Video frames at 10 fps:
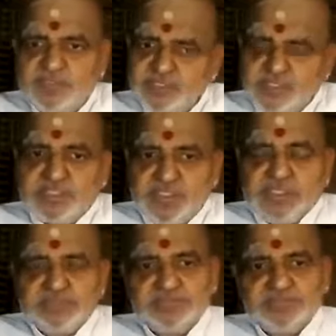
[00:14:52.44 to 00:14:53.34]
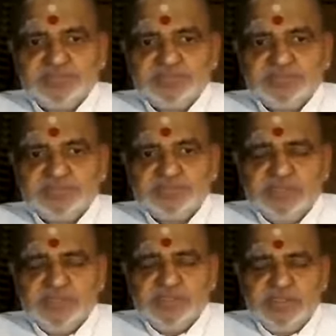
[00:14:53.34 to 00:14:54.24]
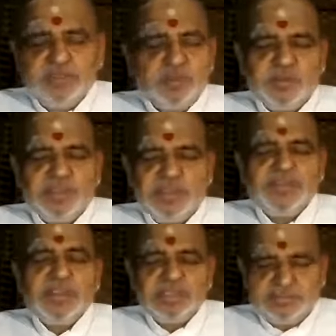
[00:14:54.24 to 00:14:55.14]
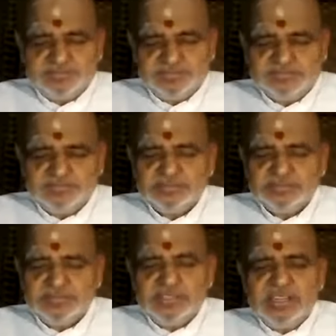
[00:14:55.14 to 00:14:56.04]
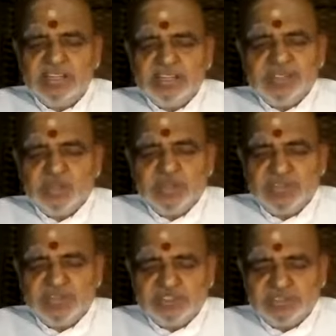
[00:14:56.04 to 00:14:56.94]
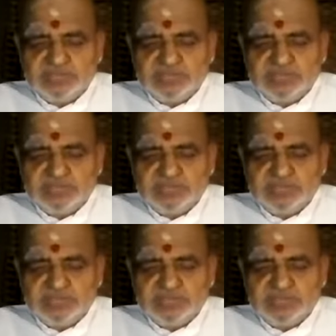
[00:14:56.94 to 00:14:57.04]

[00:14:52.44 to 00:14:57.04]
sadhana, not going anywhere. Then leftover is